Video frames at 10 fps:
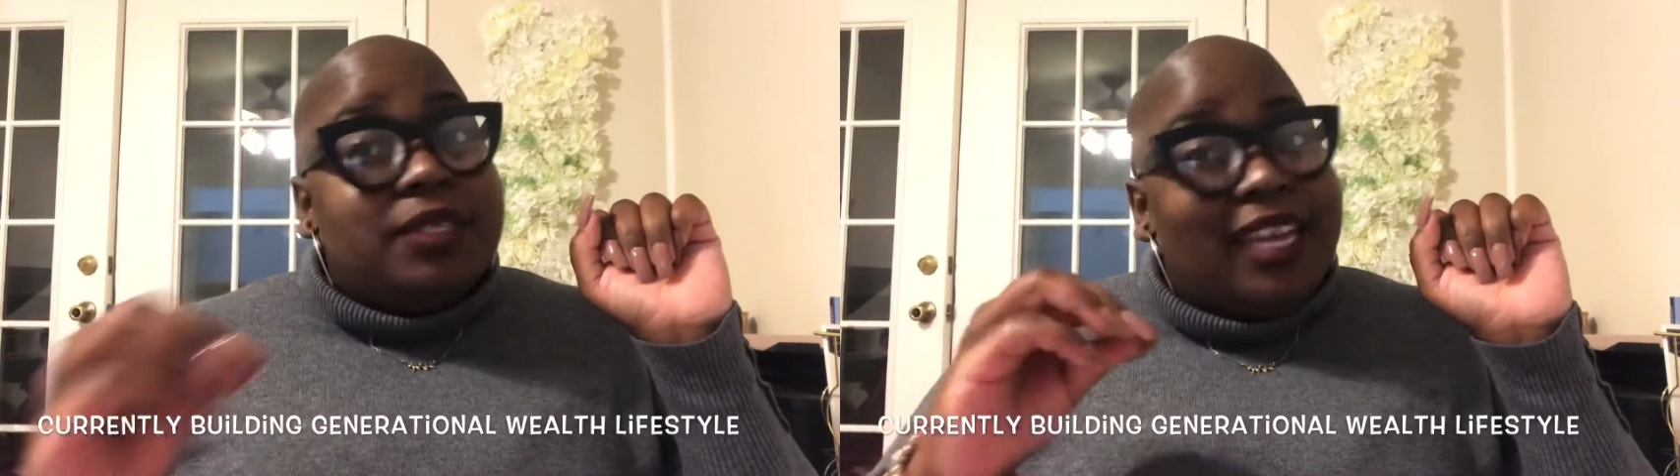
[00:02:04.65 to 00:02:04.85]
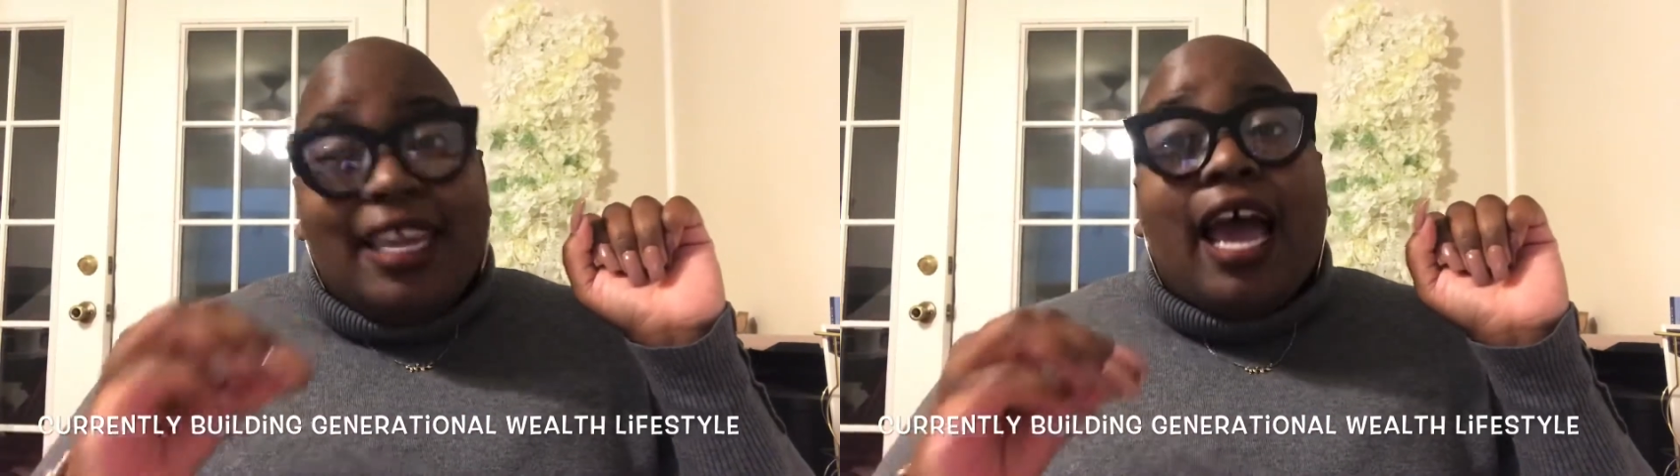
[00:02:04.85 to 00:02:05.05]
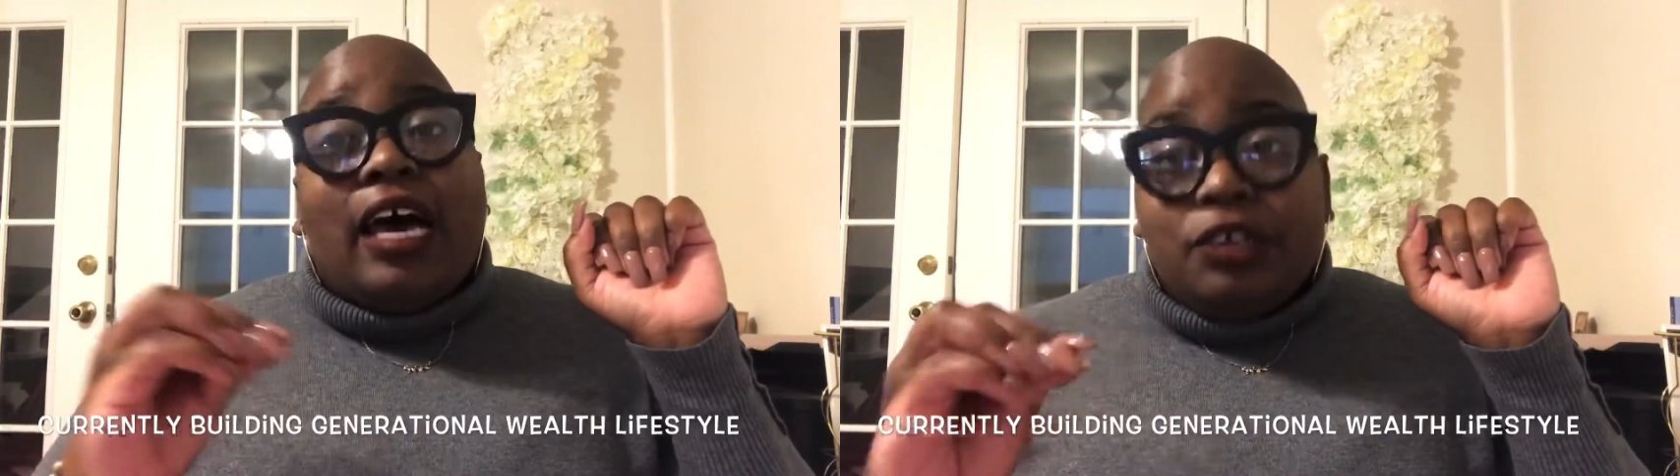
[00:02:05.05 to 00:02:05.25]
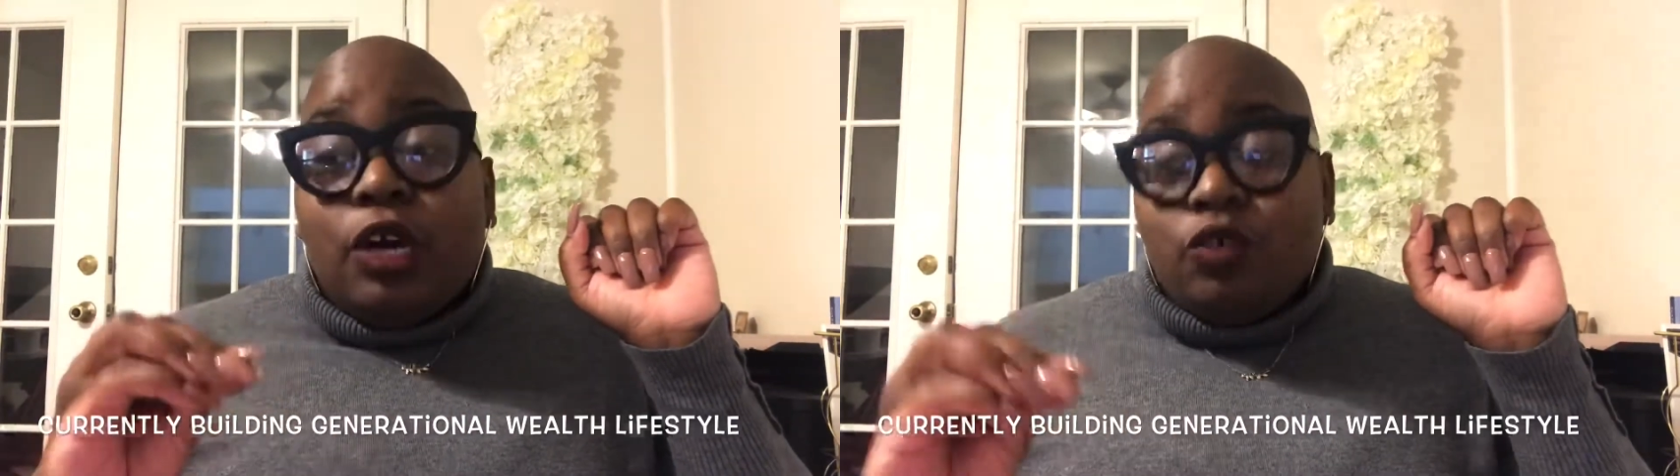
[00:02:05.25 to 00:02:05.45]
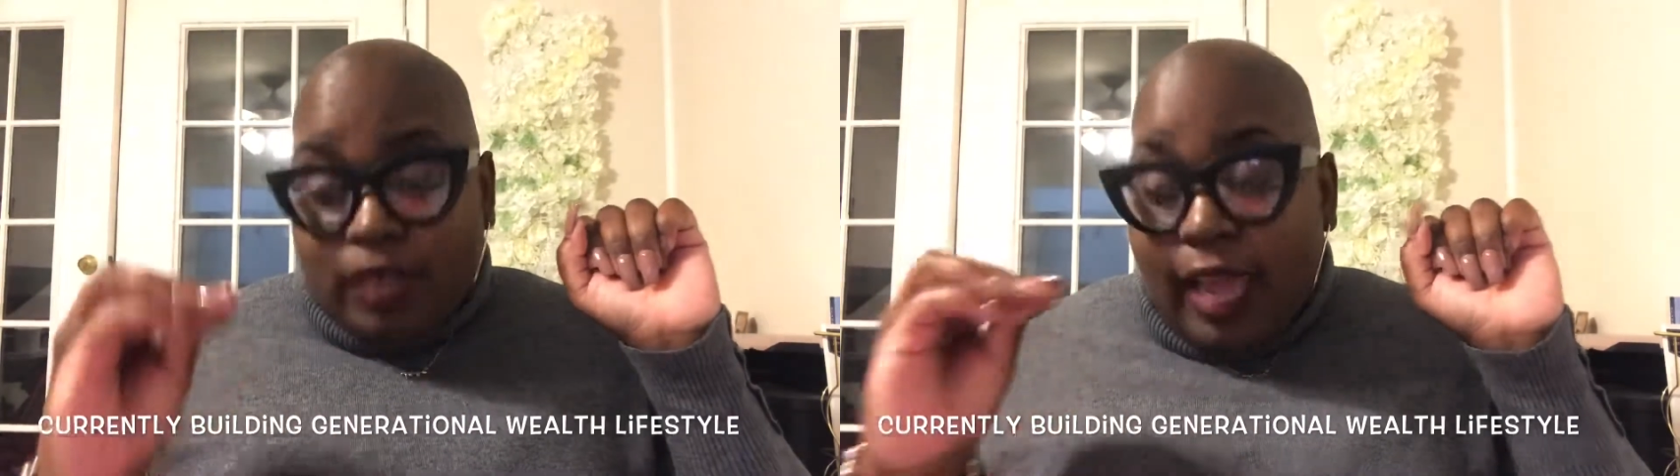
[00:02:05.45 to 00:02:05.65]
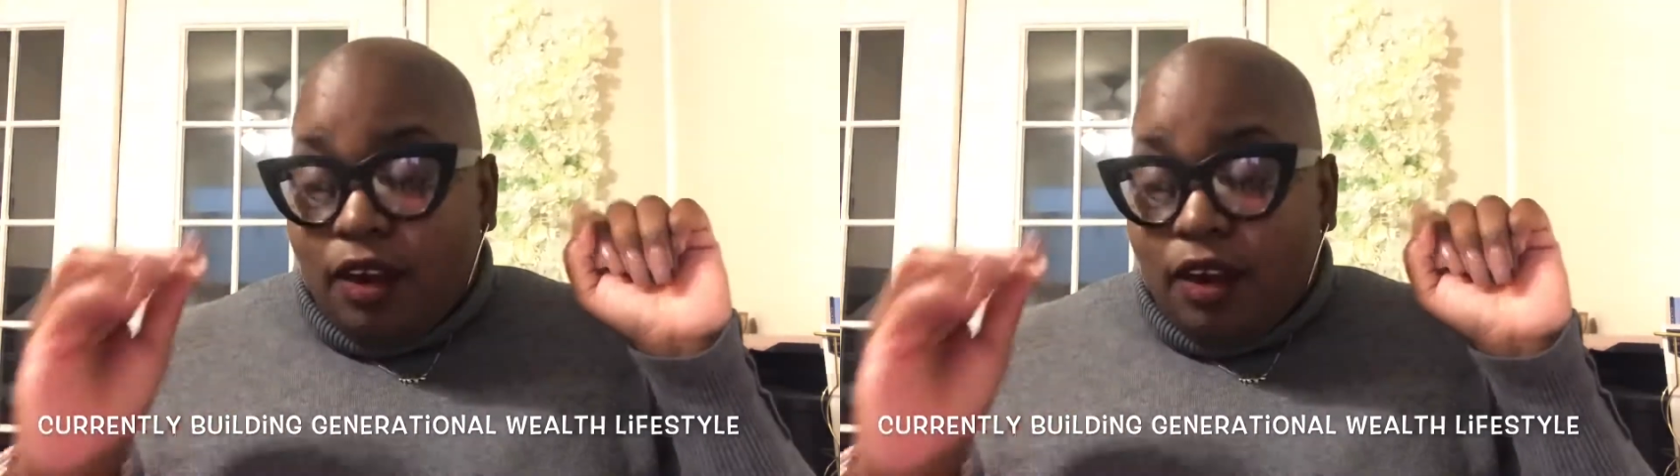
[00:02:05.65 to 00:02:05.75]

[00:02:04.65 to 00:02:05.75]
And y'all know that,